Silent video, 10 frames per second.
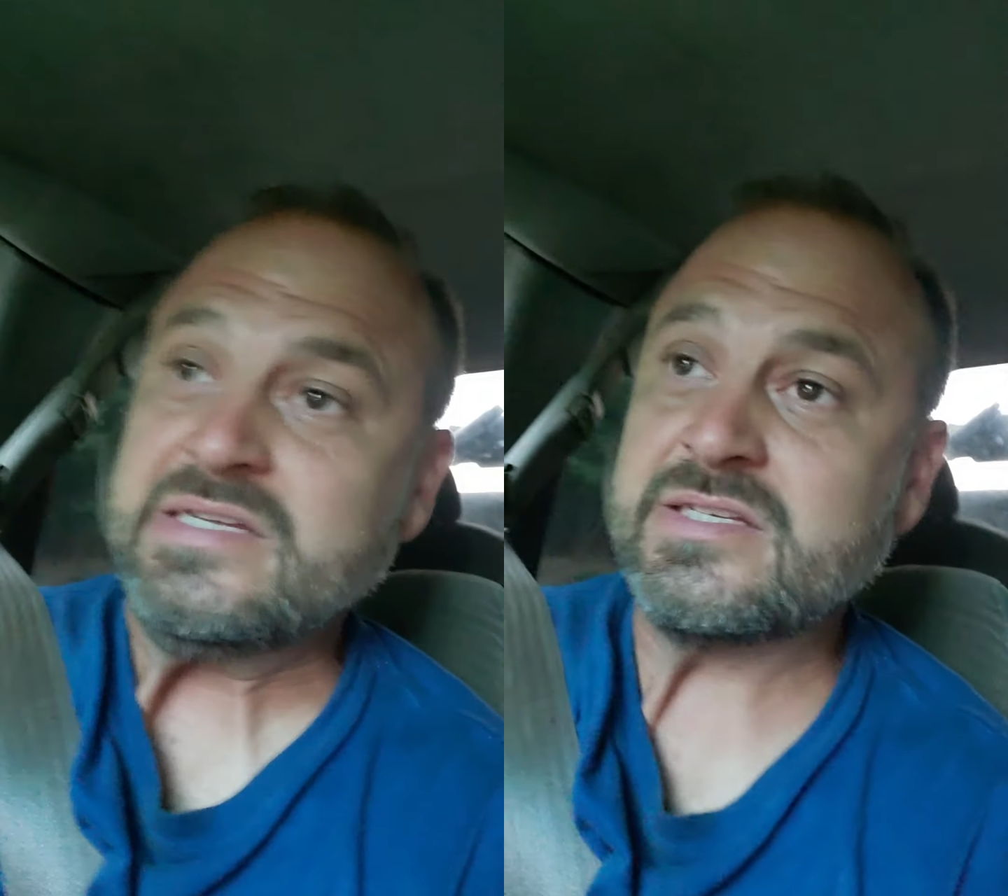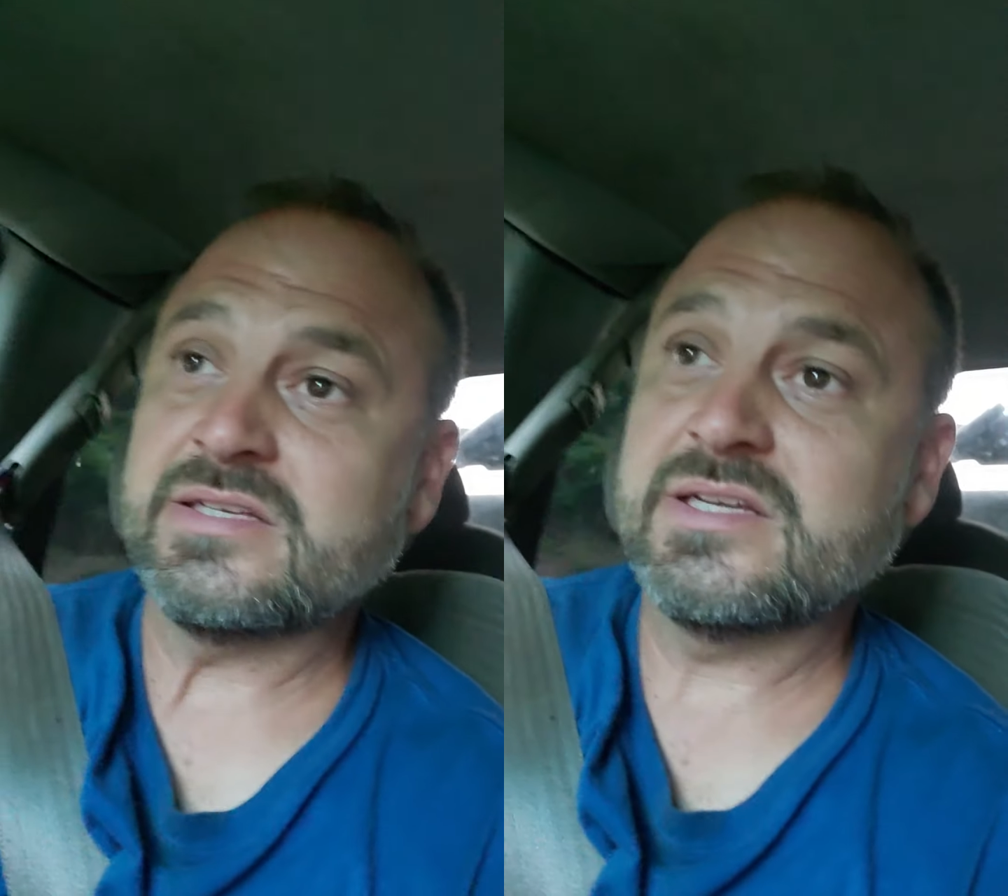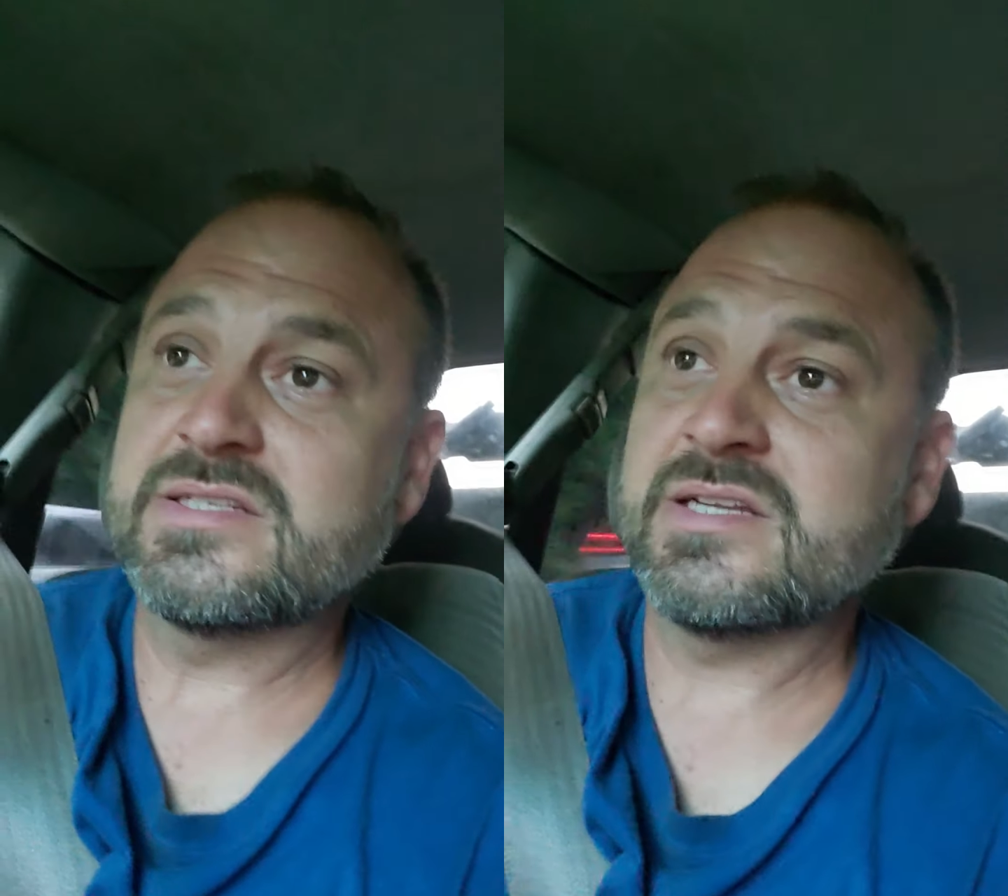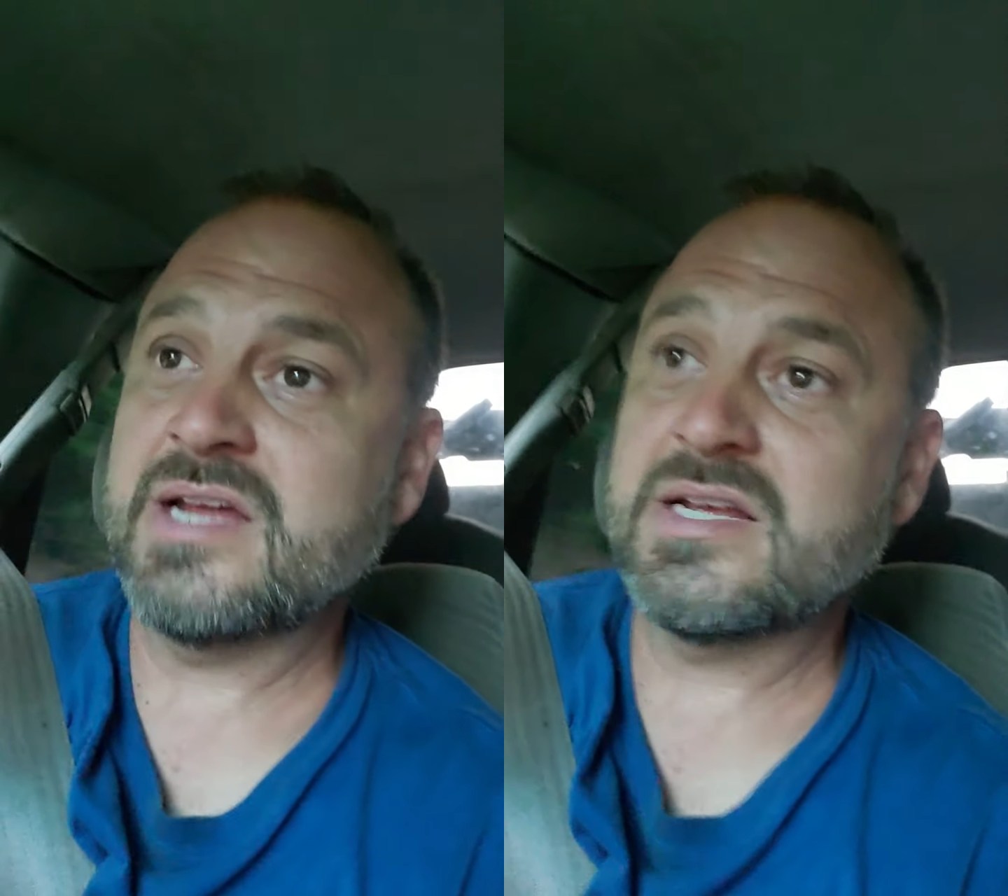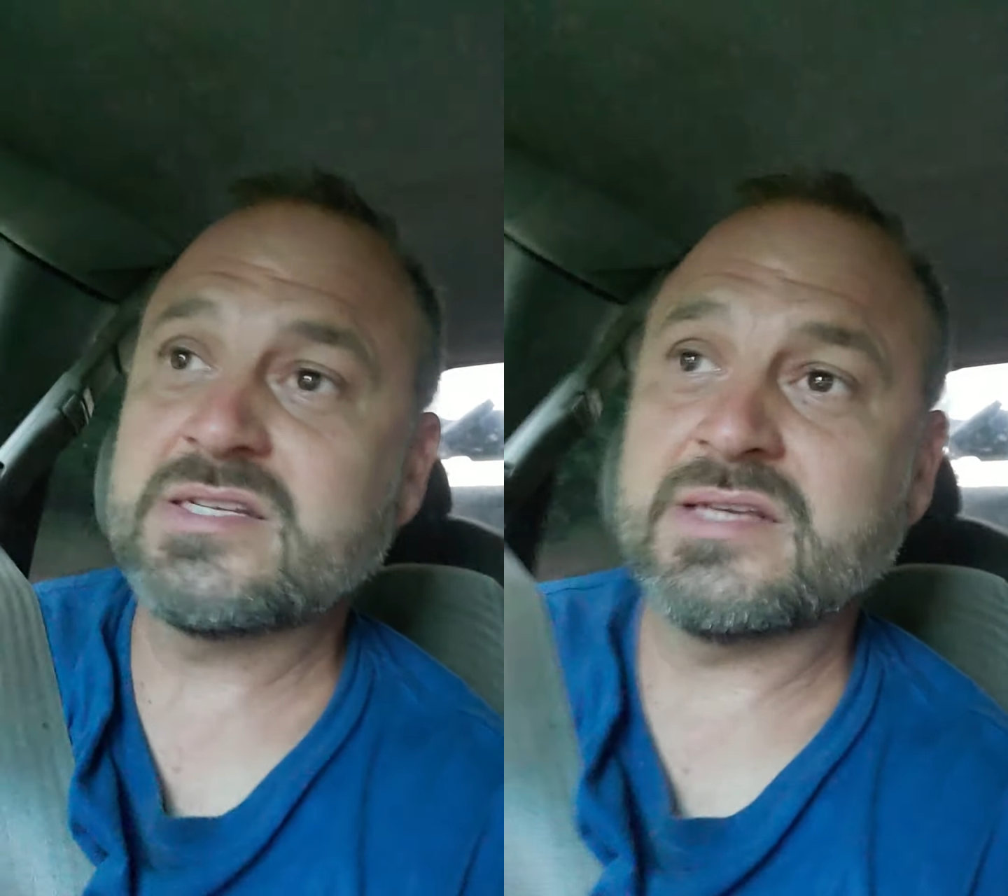It's a
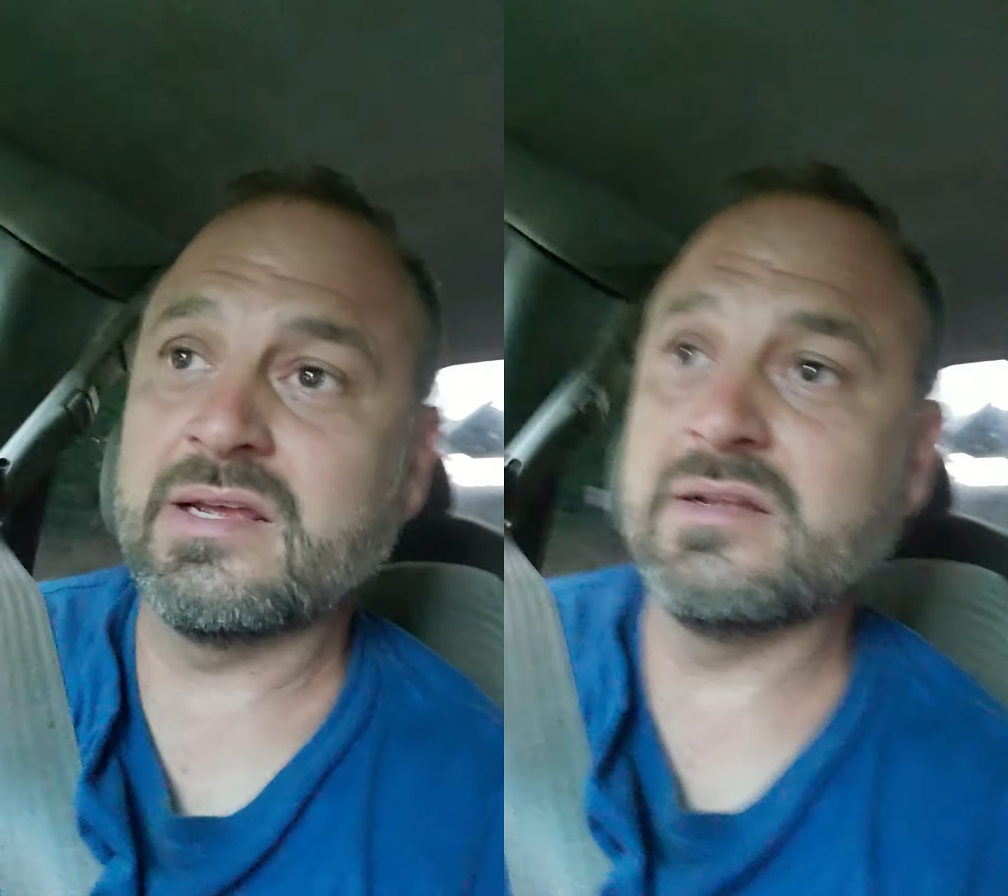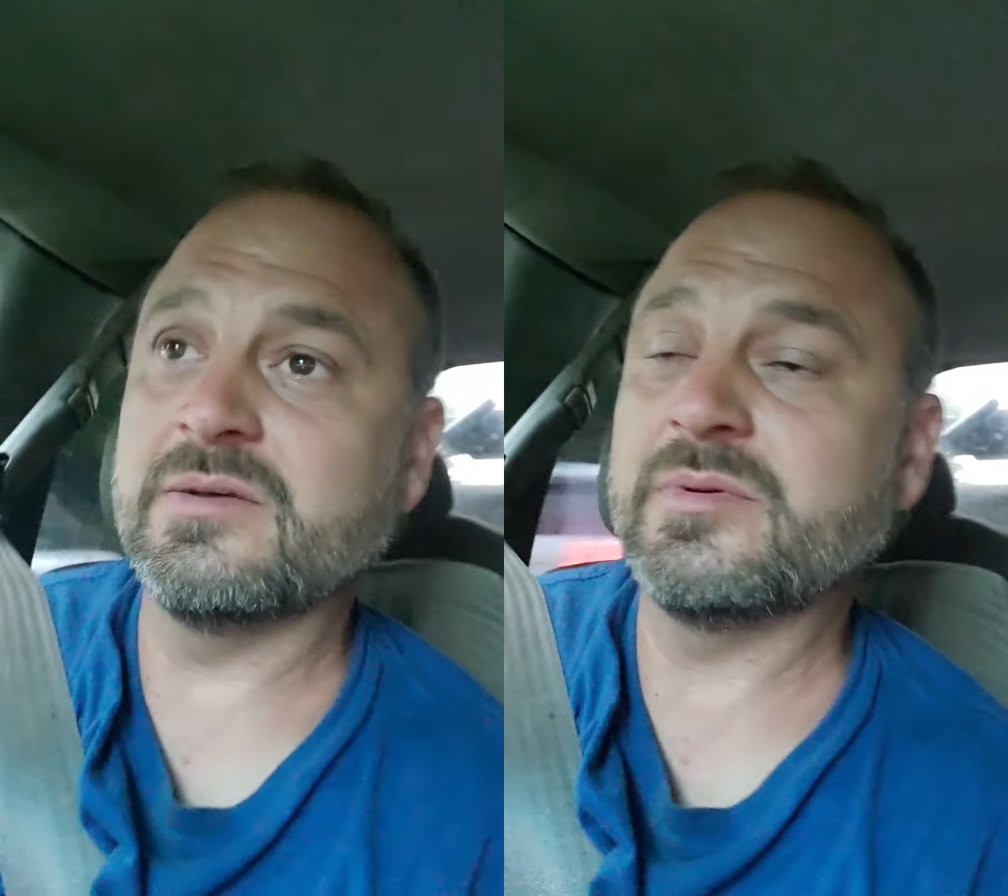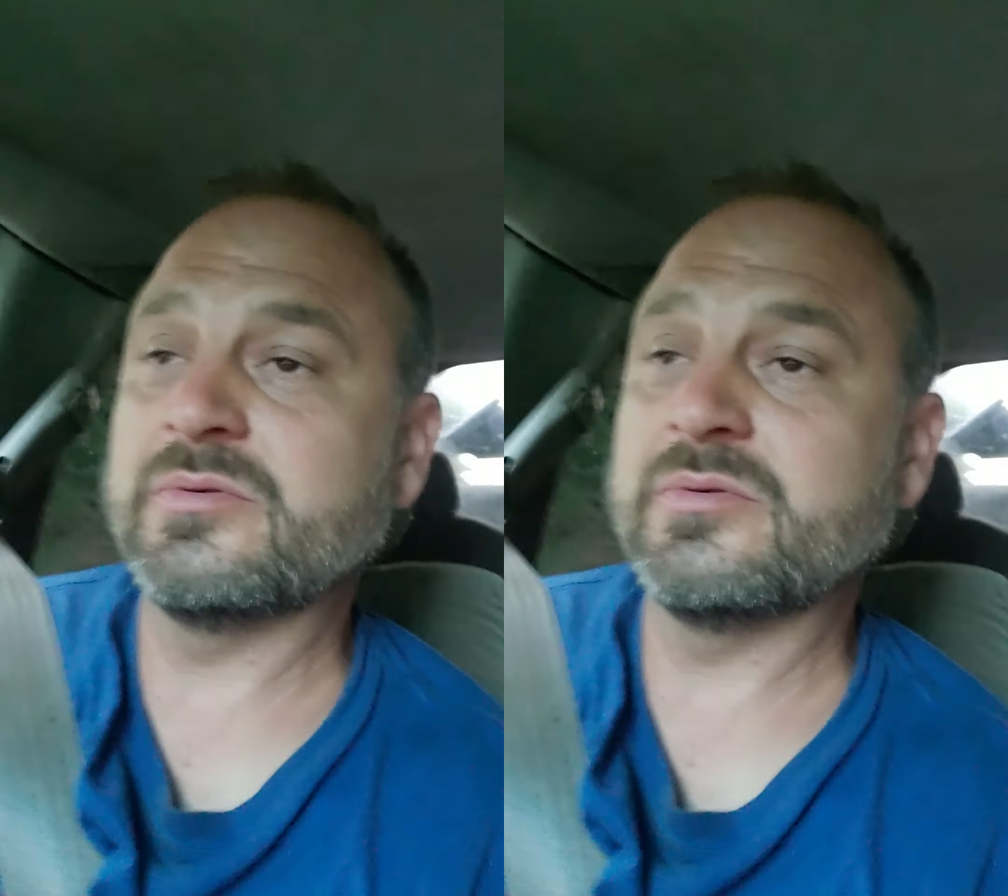nice setup.